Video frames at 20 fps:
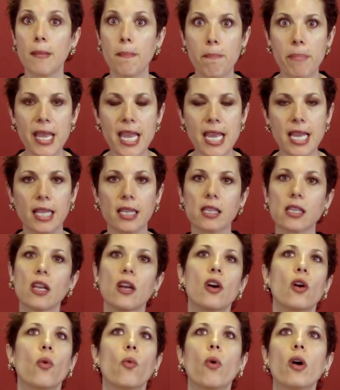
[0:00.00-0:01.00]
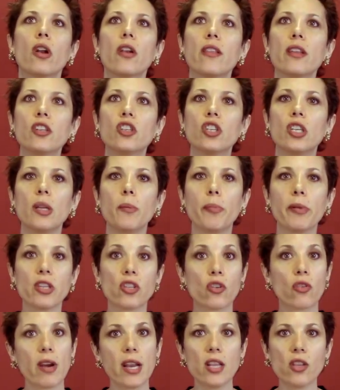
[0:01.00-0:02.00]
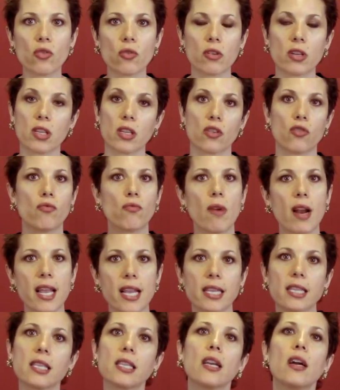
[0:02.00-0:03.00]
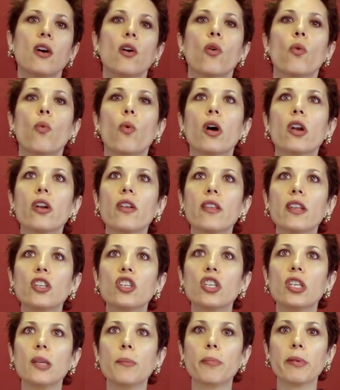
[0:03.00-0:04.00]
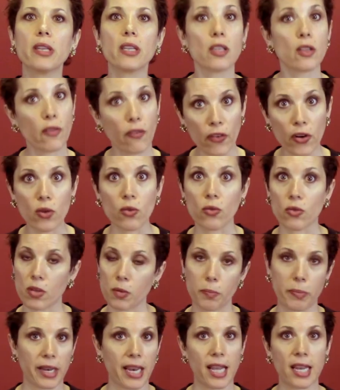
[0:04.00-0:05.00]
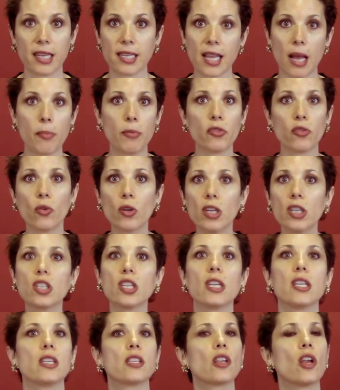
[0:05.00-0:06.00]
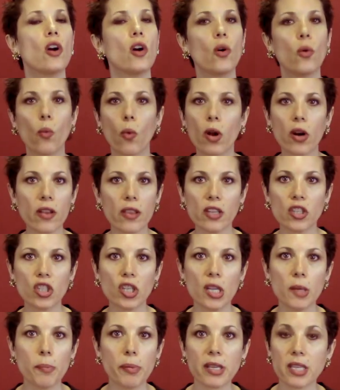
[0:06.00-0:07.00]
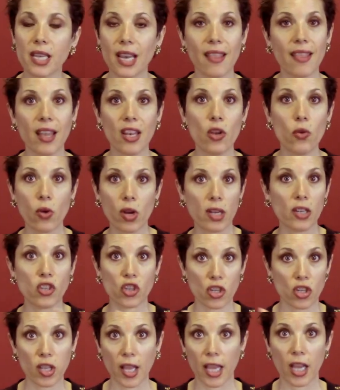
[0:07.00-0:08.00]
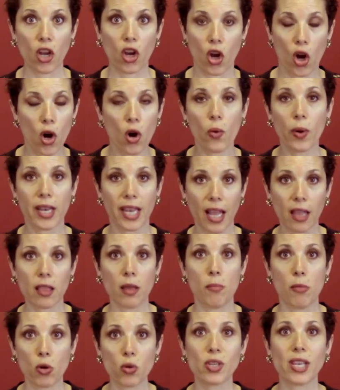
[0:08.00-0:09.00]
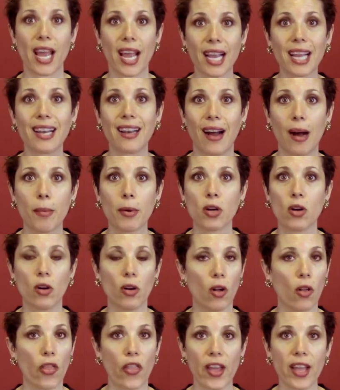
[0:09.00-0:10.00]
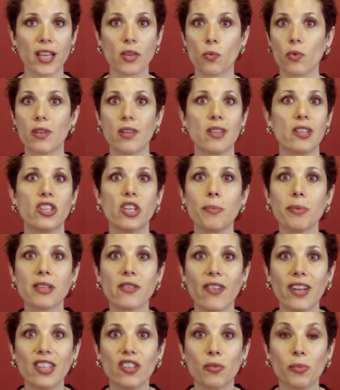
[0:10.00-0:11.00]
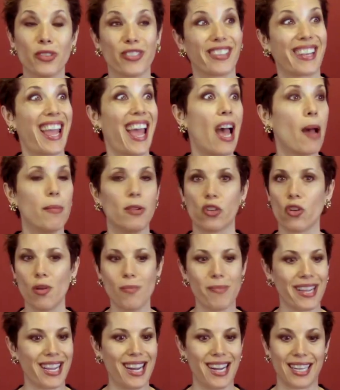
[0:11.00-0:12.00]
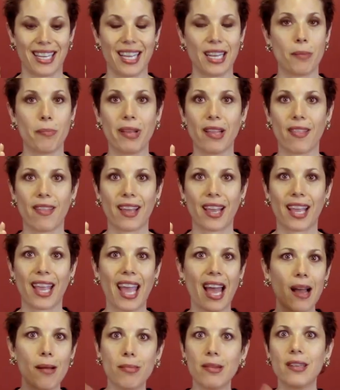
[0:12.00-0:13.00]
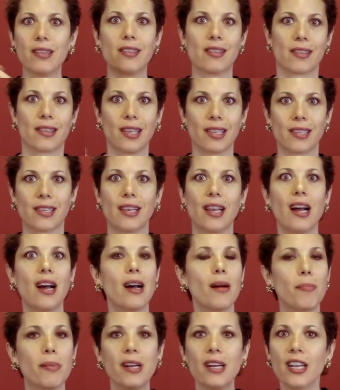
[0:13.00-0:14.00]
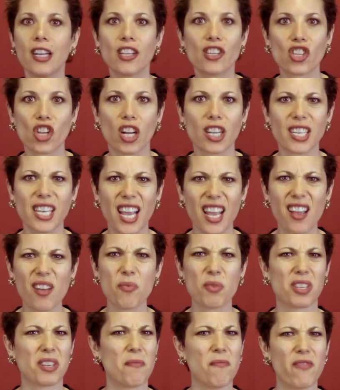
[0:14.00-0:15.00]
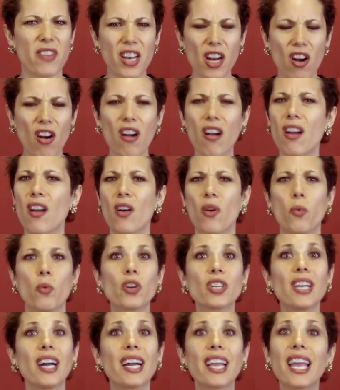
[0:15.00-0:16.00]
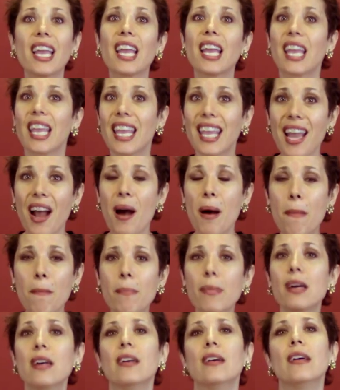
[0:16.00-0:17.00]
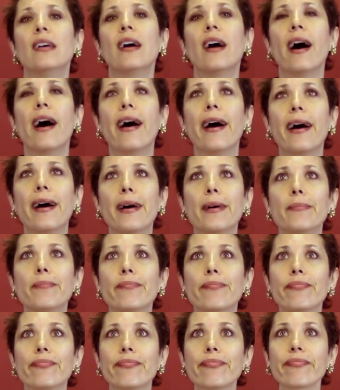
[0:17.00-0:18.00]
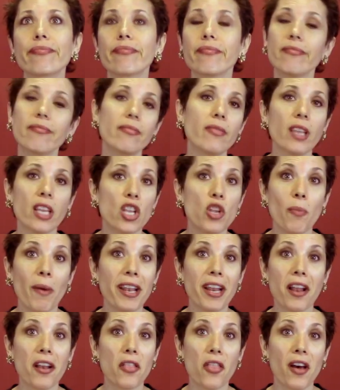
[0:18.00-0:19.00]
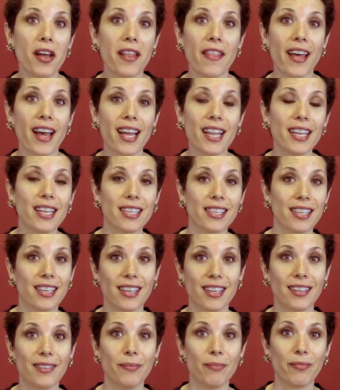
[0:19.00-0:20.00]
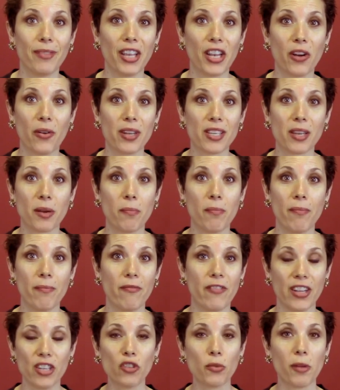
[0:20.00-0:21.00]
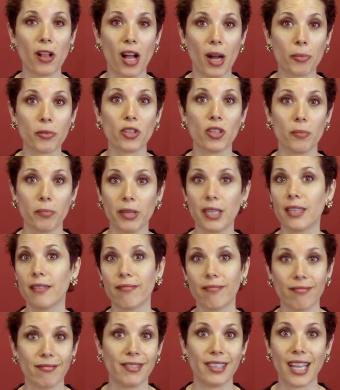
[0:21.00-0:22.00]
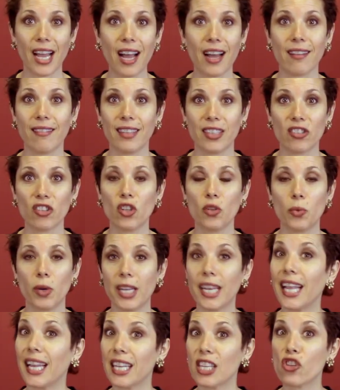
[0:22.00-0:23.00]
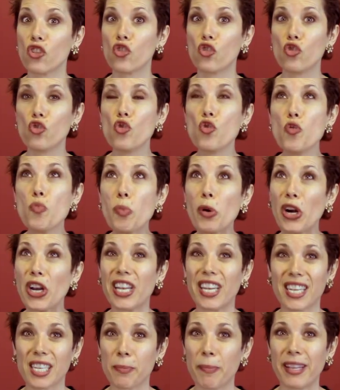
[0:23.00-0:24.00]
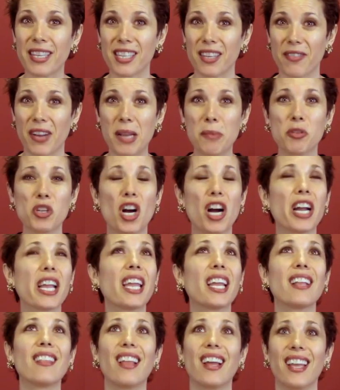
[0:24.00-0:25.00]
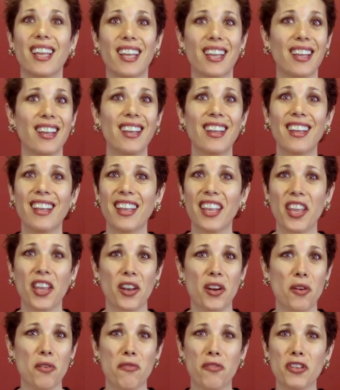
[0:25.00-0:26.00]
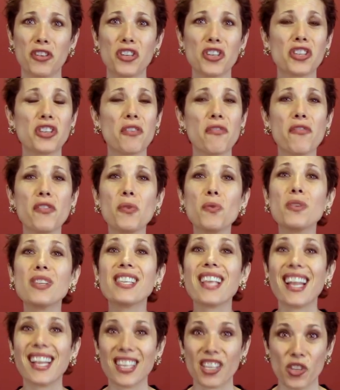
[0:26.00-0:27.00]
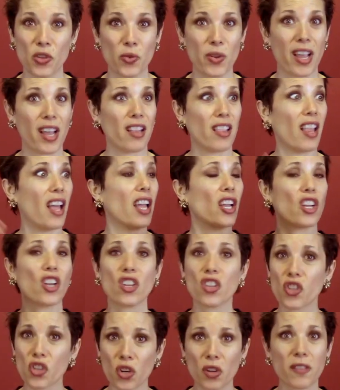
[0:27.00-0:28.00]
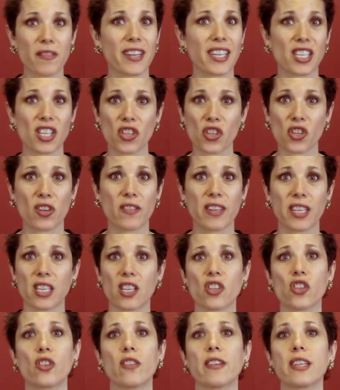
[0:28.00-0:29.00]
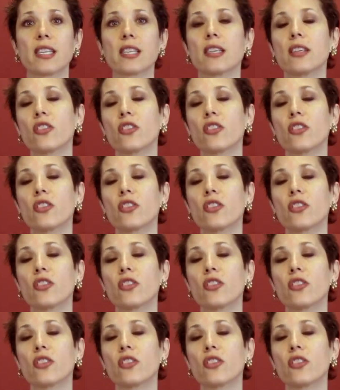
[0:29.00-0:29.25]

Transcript: Beans. What are the cheapest grain sources? Rice. What are the cheapest fruits? Bananas, apples, oranges. What are the cheapest? And then you can just like go and get the most economical thing. What are the cheapest vegetables? Cabbage. Oh my God, get a big thing of cabbage, slice it up up, saute it with some vinegar. We're talking yum. Um, you might not have thought of that as a, you know, as a vegetable option, but yeah, it's a good one and it's super inexpensive. I'm talking like, you know, for just a few cents, you get like servings and servings and servings.